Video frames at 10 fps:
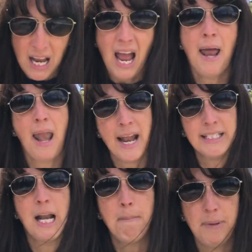and ended
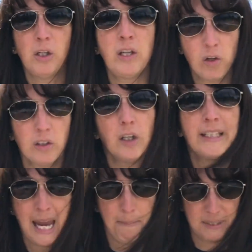up building their little
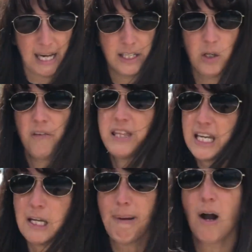campsite. So if you think
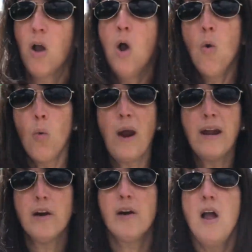about
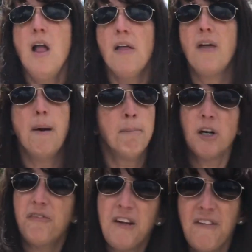where the
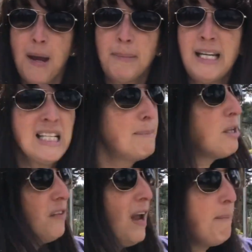Murphy family and some other
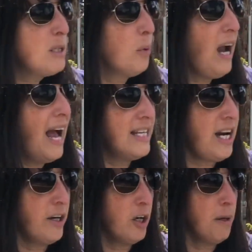families were at
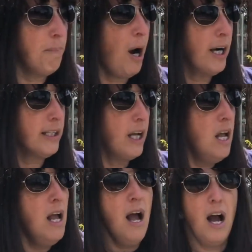Donner Park,
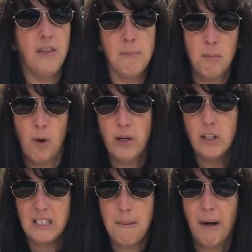the Memorial
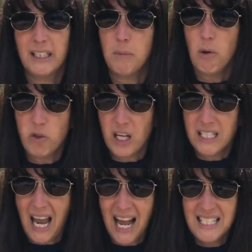State Park that we were just
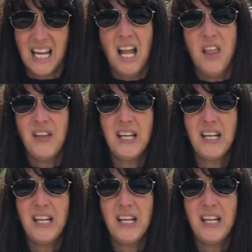at, think